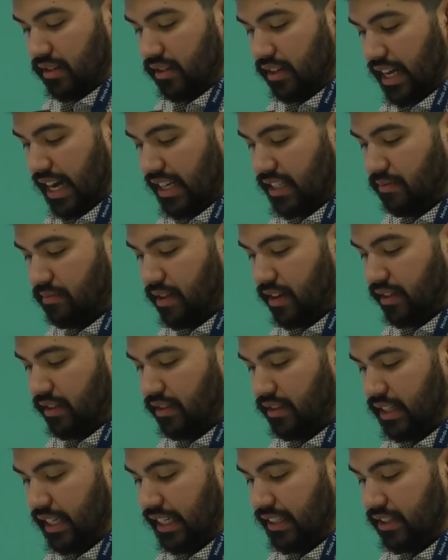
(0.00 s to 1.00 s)
Last
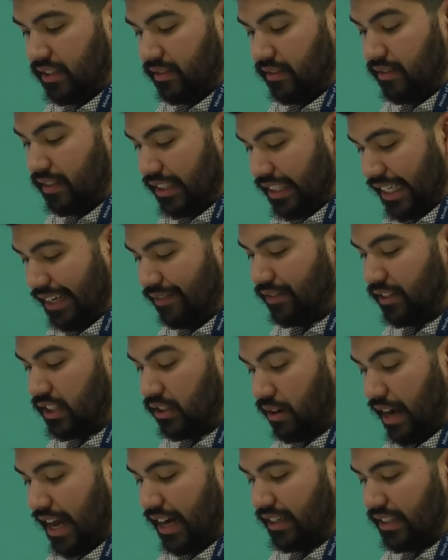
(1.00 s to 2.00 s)
month, Chief
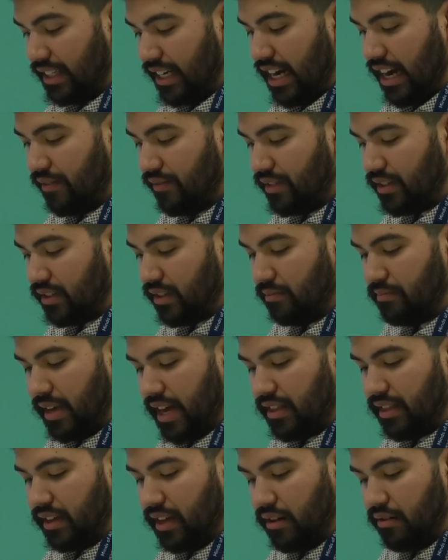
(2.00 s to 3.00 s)
Strategy Officer
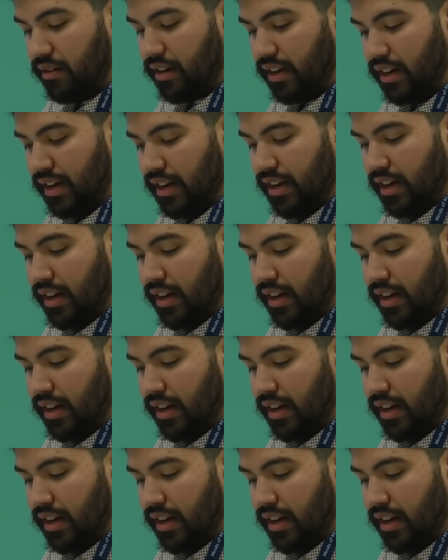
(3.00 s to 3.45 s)
Beth Yoke